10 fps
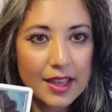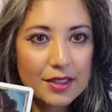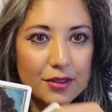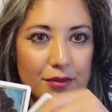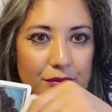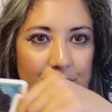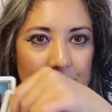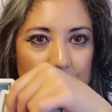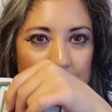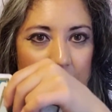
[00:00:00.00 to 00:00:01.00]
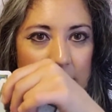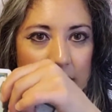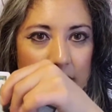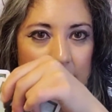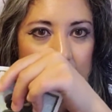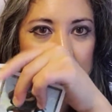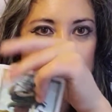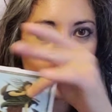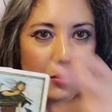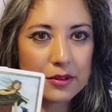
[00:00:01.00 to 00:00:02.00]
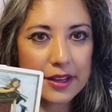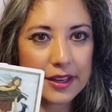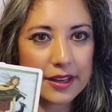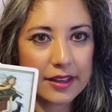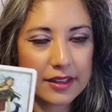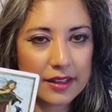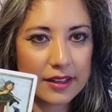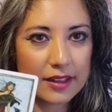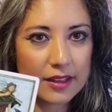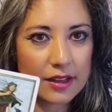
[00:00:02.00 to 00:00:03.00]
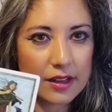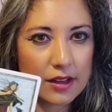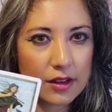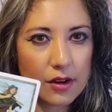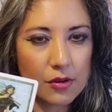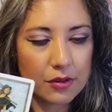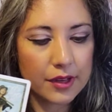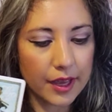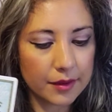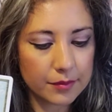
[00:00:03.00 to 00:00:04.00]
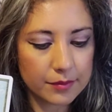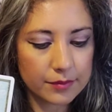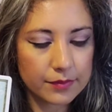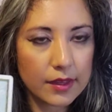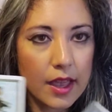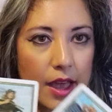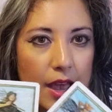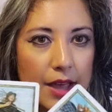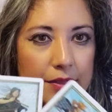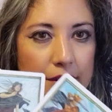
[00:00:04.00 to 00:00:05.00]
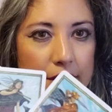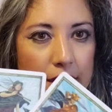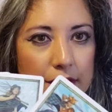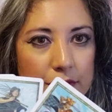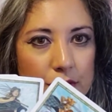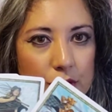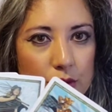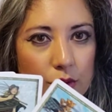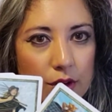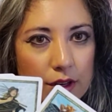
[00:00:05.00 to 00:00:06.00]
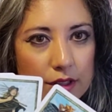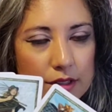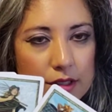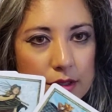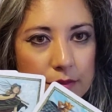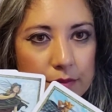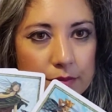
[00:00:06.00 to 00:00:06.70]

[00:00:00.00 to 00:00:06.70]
The Fool. Oh boy. Oh, okay. And the Knight of Swords.